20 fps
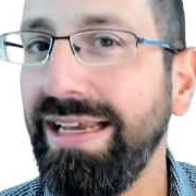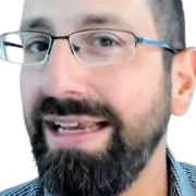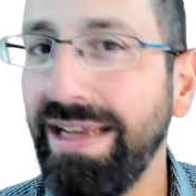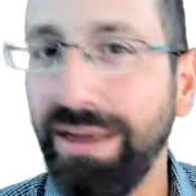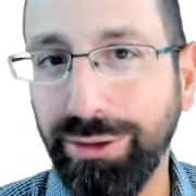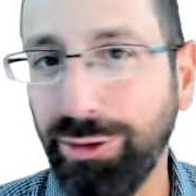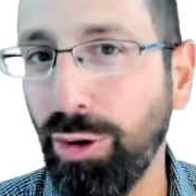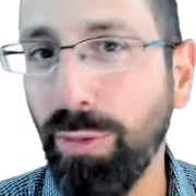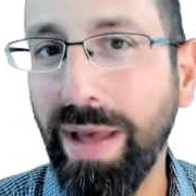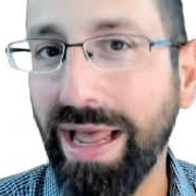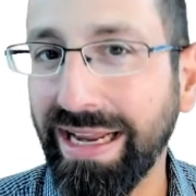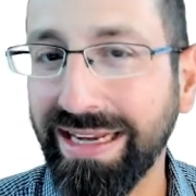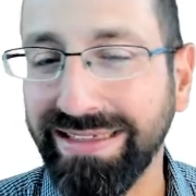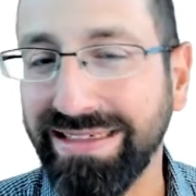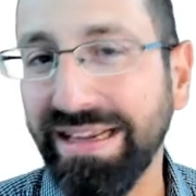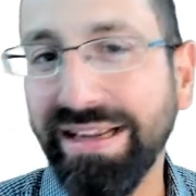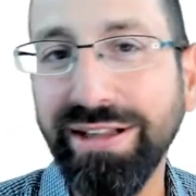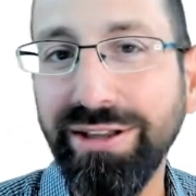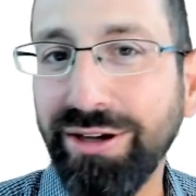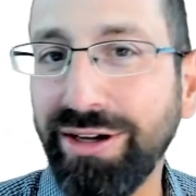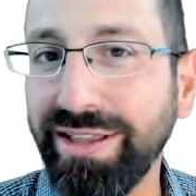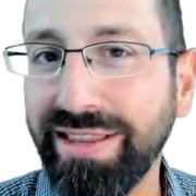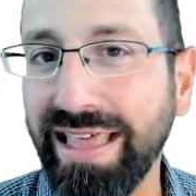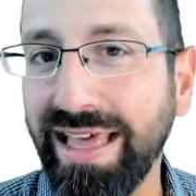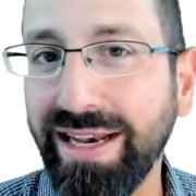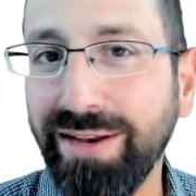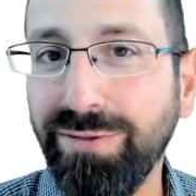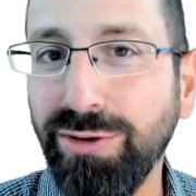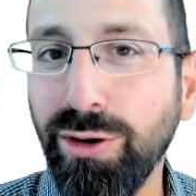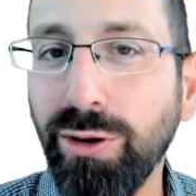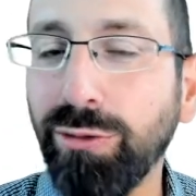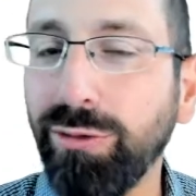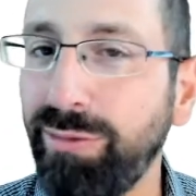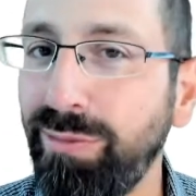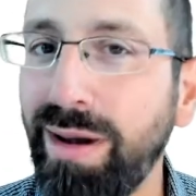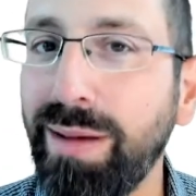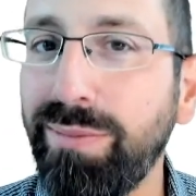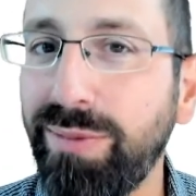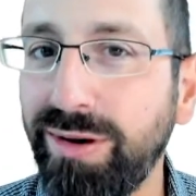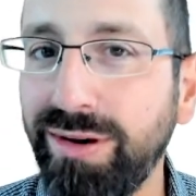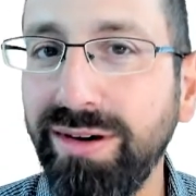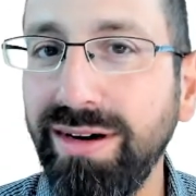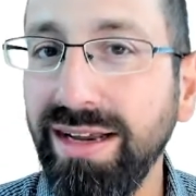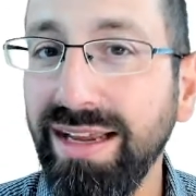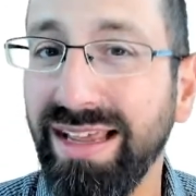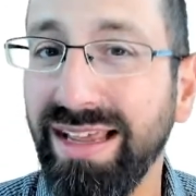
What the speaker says: And go back and take a look at that if you don't remember.